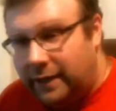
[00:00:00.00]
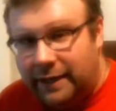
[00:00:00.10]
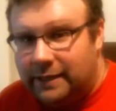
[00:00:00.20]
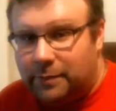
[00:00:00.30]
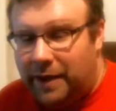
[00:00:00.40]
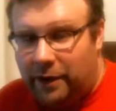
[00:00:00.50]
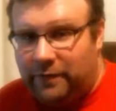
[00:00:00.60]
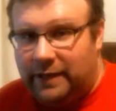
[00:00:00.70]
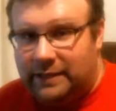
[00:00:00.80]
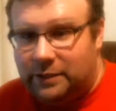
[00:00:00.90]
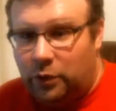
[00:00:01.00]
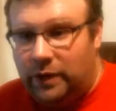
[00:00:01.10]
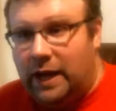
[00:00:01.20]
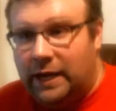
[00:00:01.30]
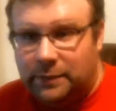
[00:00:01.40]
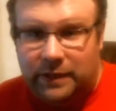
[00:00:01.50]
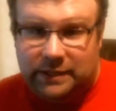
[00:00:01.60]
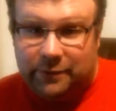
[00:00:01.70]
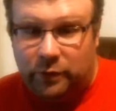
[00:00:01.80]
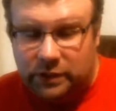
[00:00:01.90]
it doesn't matter if he hits his own guys
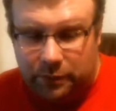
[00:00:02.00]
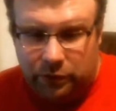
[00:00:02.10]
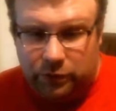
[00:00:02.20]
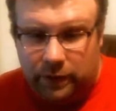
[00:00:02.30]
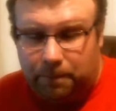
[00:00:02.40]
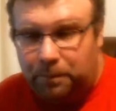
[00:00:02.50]
because everyone's immune to it.